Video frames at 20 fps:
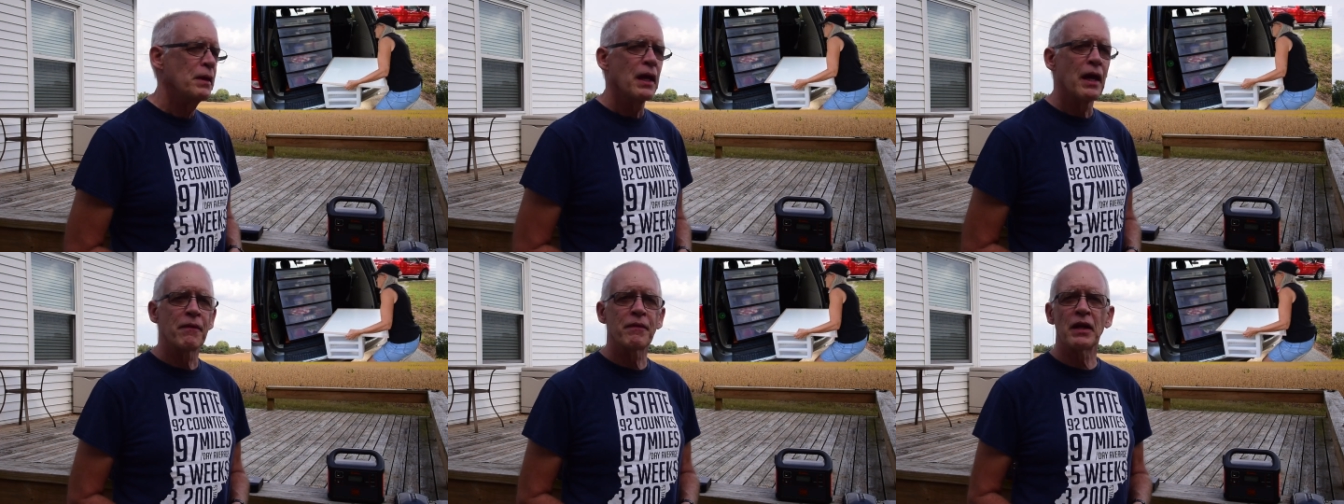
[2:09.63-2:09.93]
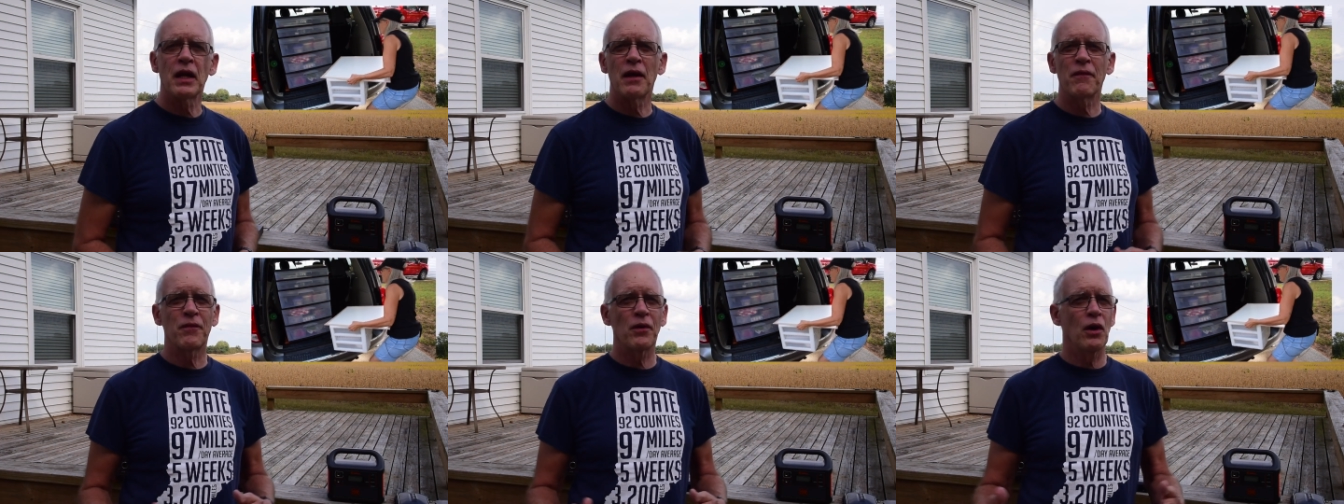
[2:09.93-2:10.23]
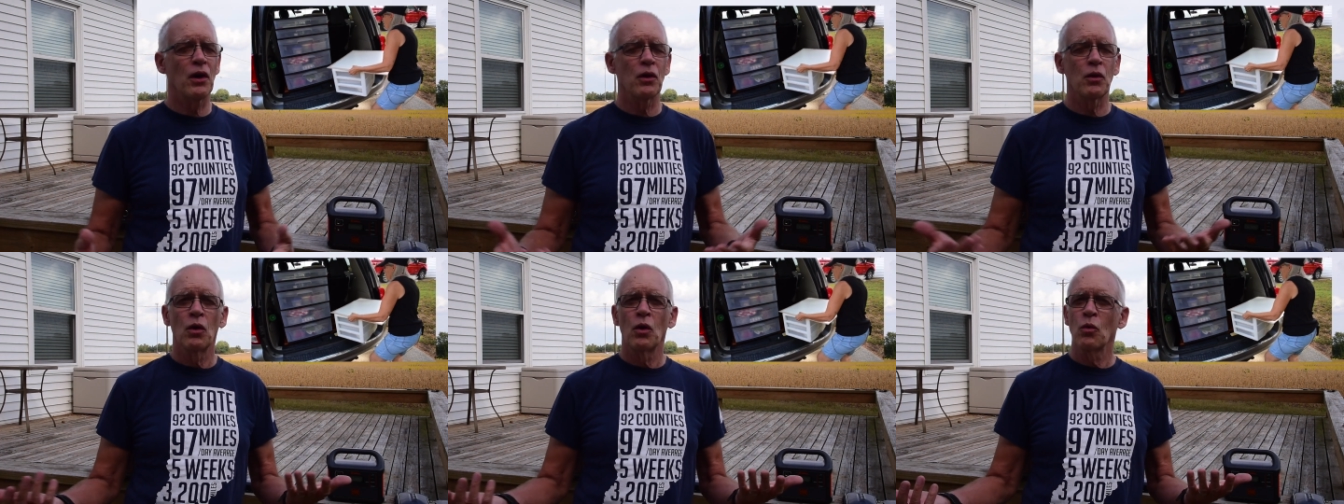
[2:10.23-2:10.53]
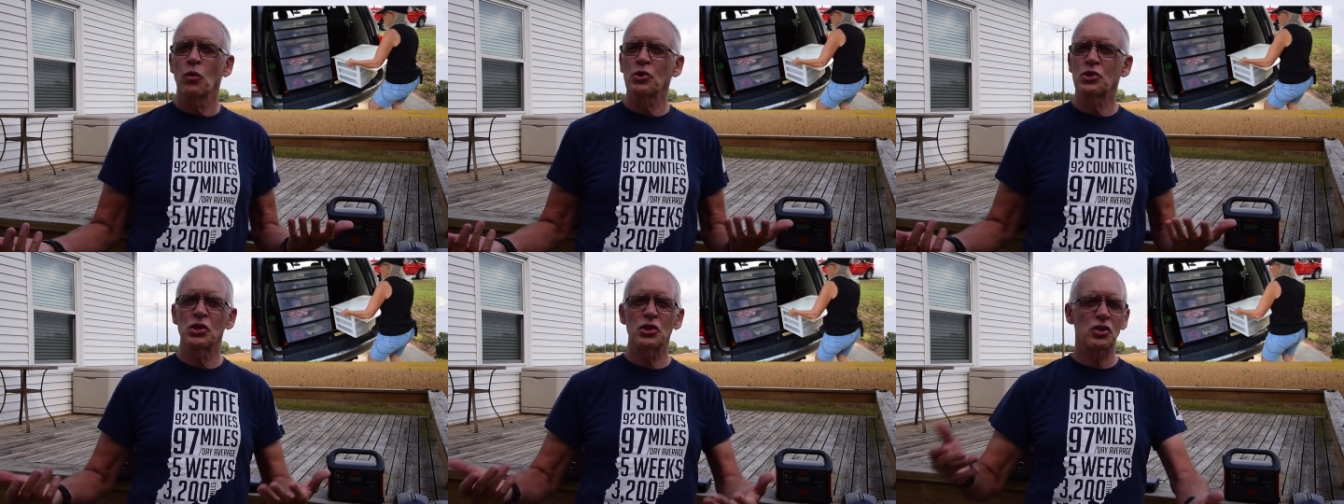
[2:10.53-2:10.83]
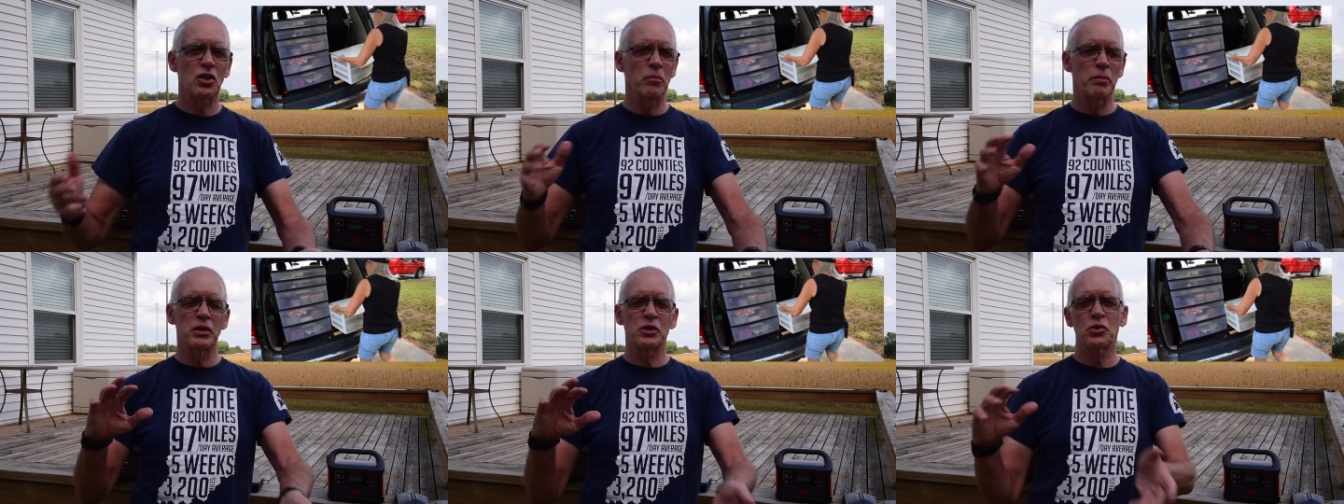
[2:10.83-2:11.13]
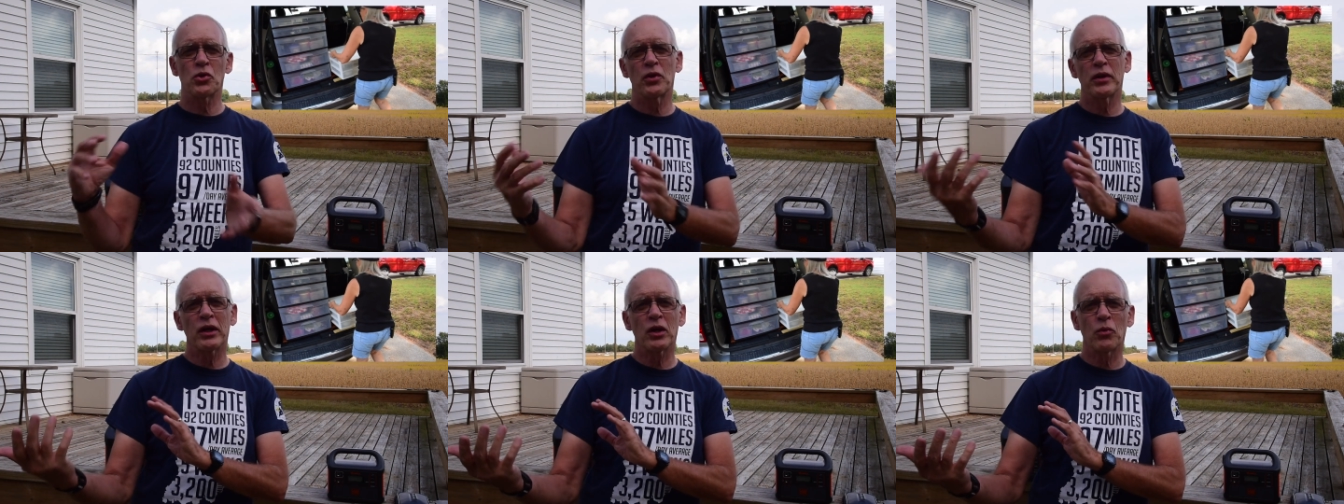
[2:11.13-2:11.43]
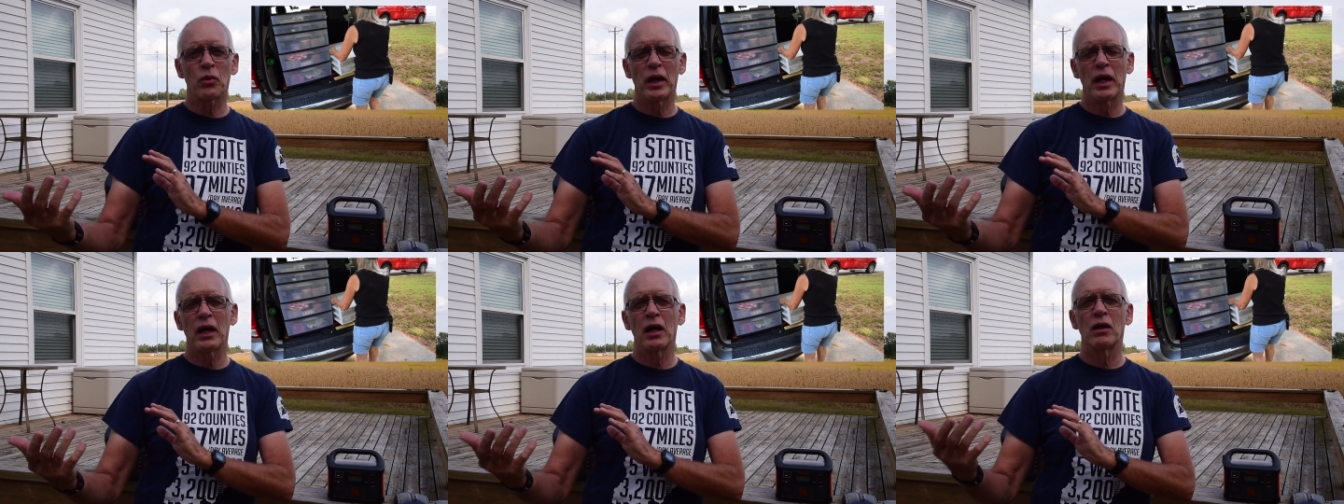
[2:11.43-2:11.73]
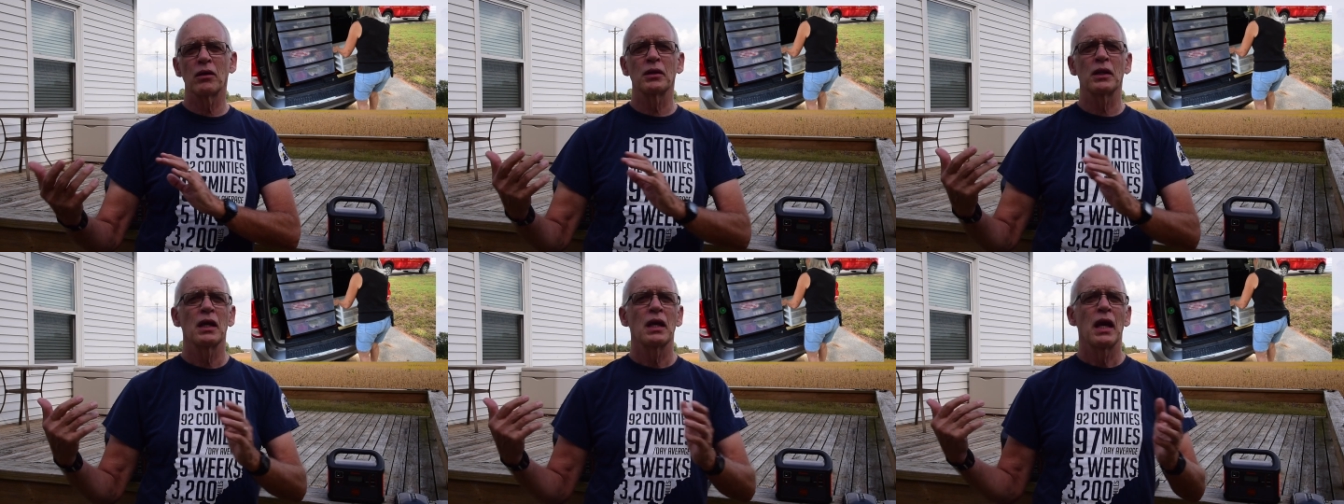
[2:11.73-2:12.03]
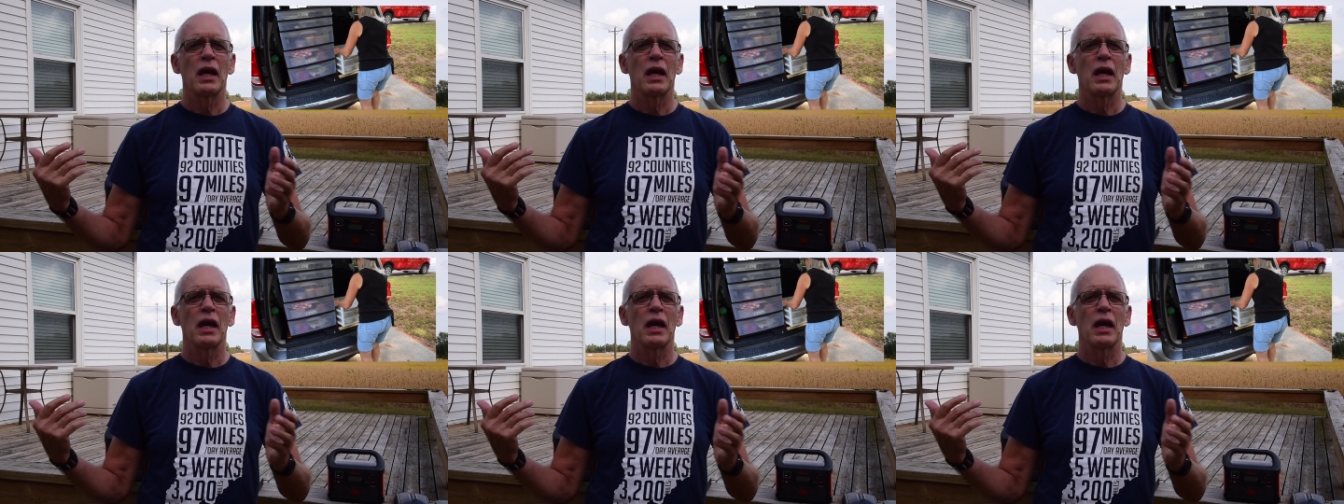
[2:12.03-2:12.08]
And then I thought, well, she's going to be turning around.